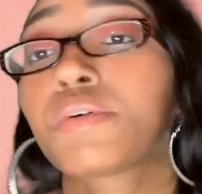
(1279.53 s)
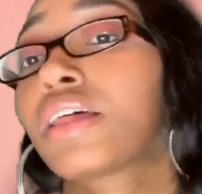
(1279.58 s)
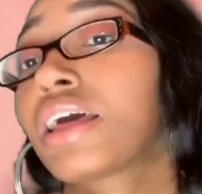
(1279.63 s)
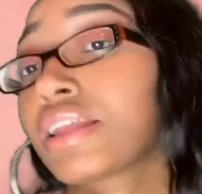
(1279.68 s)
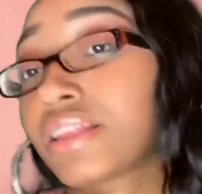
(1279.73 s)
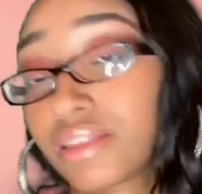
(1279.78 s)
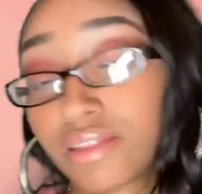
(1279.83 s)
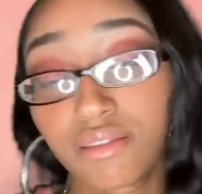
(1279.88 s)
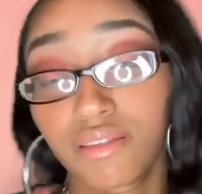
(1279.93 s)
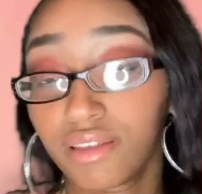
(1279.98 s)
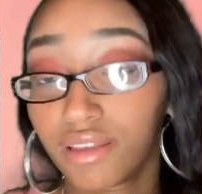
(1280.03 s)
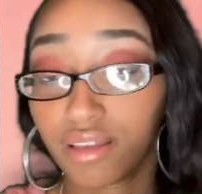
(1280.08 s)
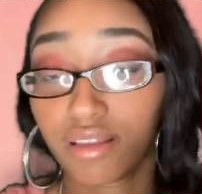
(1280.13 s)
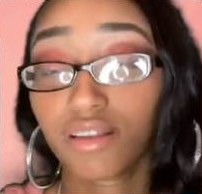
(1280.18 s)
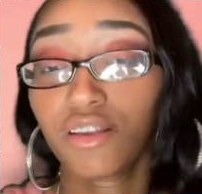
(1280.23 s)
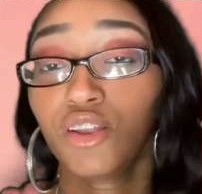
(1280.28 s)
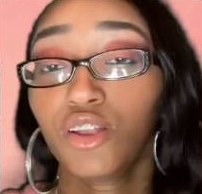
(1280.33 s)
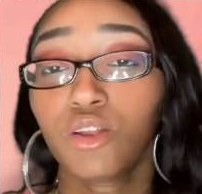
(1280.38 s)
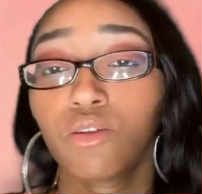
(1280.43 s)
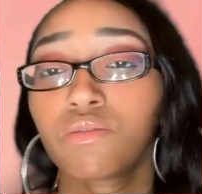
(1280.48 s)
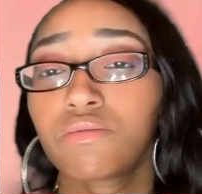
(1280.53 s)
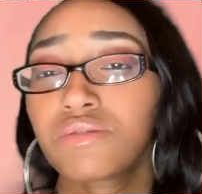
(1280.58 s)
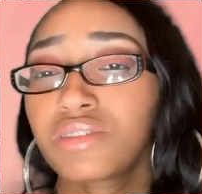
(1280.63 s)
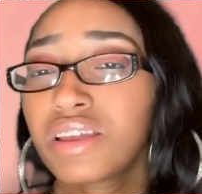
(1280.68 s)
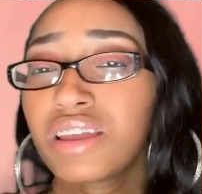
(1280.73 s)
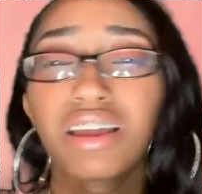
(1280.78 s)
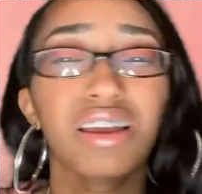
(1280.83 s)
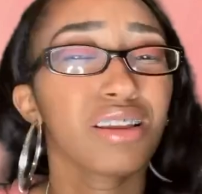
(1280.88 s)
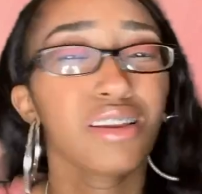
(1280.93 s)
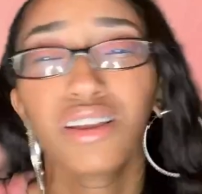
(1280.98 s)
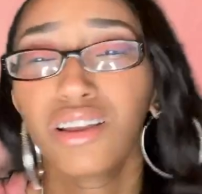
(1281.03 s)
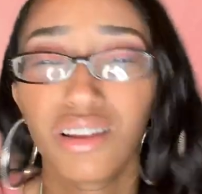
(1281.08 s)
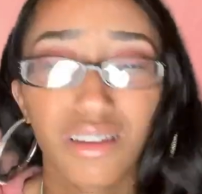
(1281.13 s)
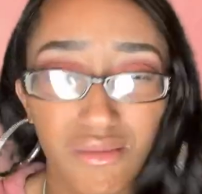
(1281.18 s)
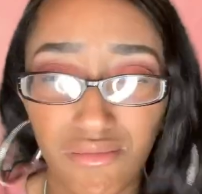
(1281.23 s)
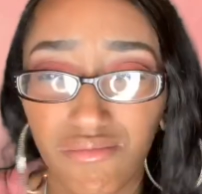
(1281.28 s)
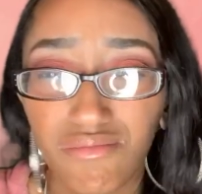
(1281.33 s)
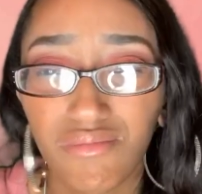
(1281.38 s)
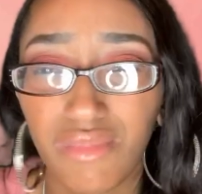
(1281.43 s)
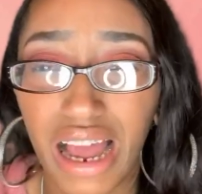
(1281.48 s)
like you know what I'm saying?
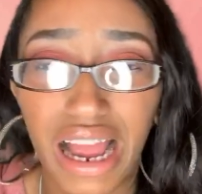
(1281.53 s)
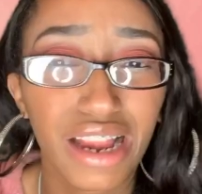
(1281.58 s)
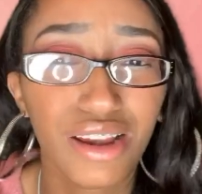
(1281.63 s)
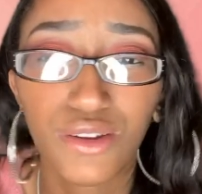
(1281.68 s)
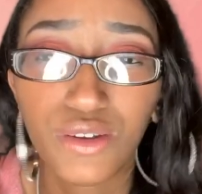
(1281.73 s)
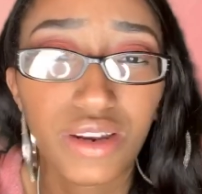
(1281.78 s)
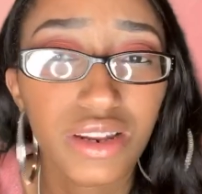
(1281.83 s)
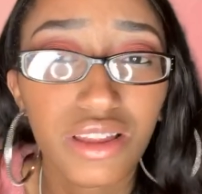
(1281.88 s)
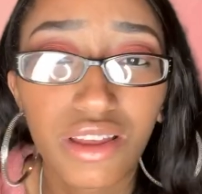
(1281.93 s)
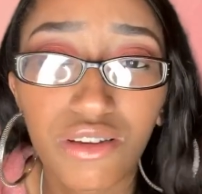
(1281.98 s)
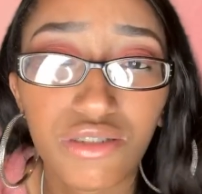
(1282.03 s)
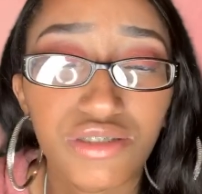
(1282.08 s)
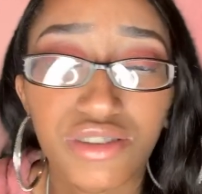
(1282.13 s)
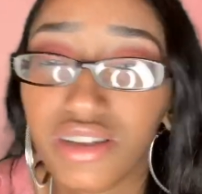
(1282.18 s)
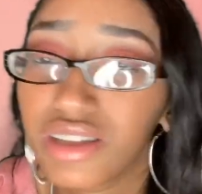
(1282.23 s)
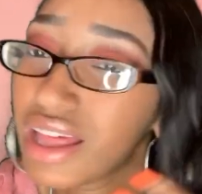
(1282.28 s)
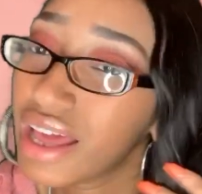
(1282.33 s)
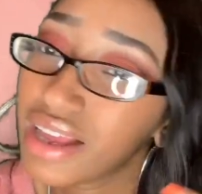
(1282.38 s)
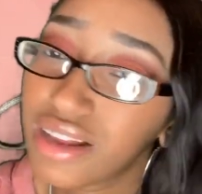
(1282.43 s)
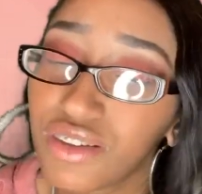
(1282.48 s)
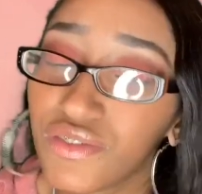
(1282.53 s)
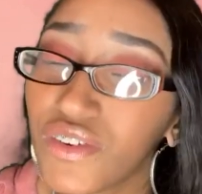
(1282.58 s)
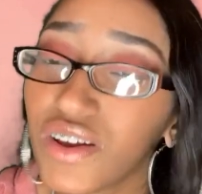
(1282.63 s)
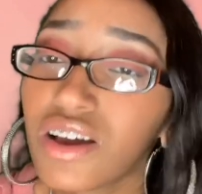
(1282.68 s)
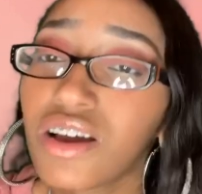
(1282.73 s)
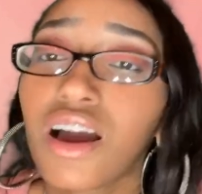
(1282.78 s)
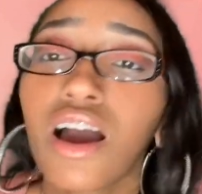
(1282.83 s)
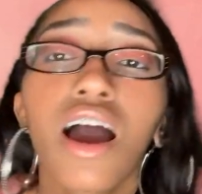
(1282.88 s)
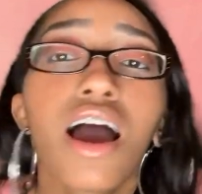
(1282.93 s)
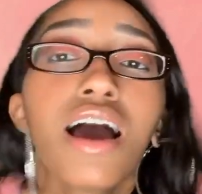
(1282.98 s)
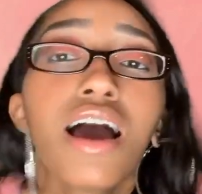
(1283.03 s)
I ain't doing illegal shit like the fuck.